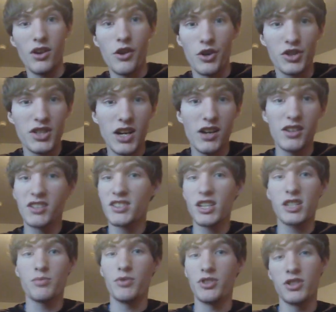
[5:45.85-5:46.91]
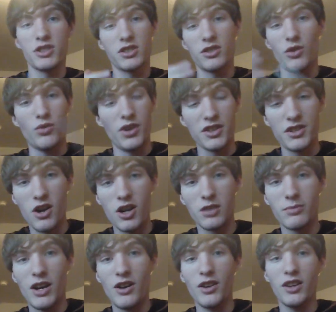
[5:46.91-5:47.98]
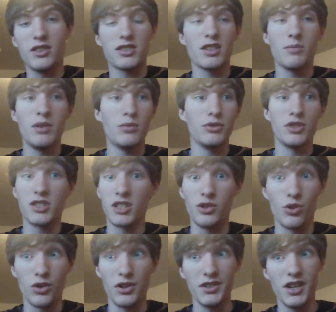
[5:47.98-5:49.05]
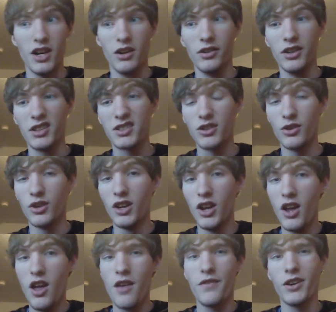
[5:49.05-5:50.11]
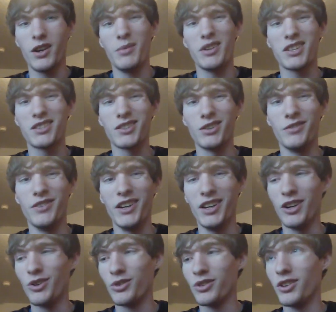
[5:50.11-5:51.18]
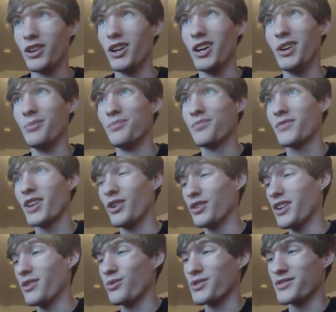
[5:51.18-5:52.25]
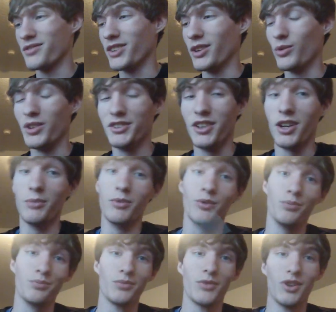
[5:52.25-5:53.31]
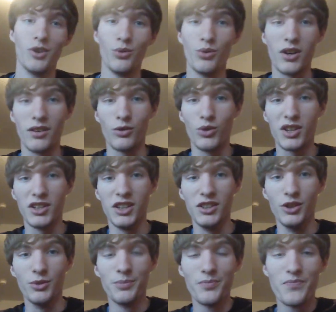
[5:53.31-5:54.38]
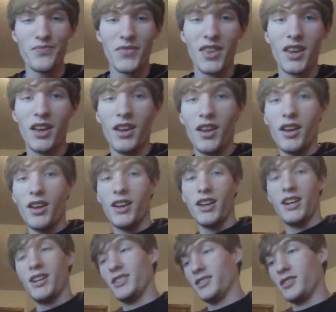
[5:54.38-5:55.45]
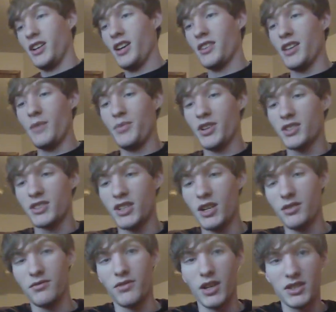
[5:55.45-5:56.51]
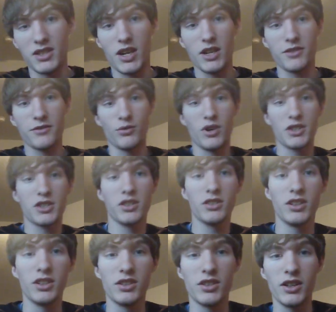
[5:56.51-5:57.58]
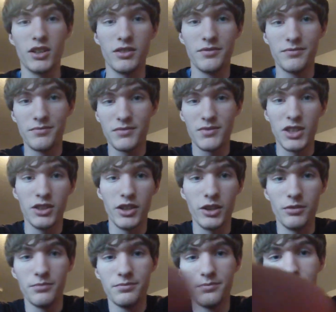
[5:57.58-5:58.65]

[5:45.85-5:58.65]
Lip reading: understand it exists, but just don't want to talk about it, and some people just ignore it entirely. So I figured to make this little video. I know that wasn't very well done, but whatever. What can you do? Yeah. That being said, thanks guys for watching, and see you later.